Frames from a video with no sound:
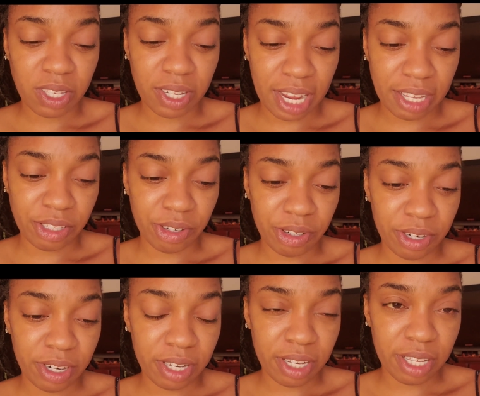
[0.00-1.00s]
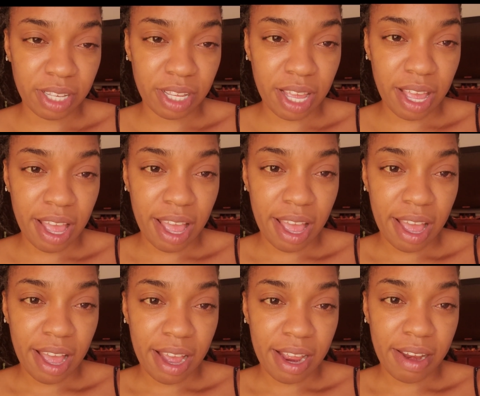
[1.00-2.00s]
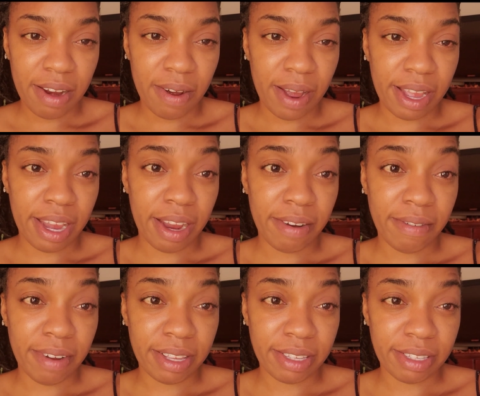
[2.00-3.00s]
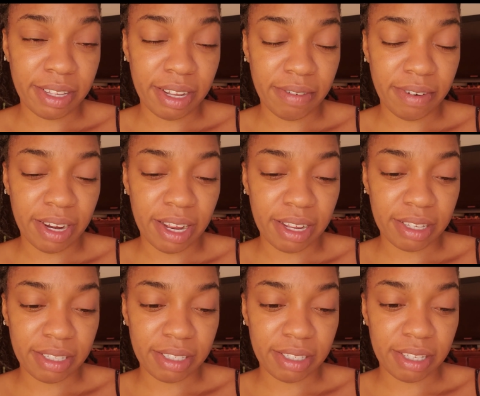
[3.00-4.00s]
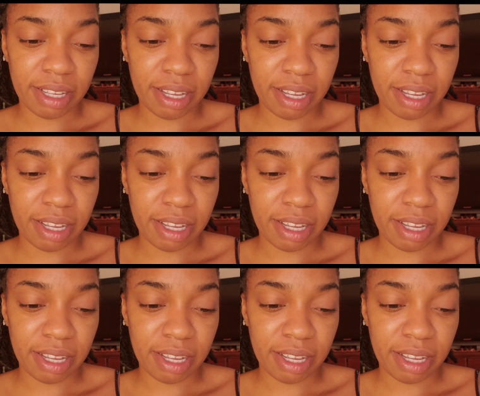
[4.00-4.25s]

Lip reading: That's good. And now I can rest and relax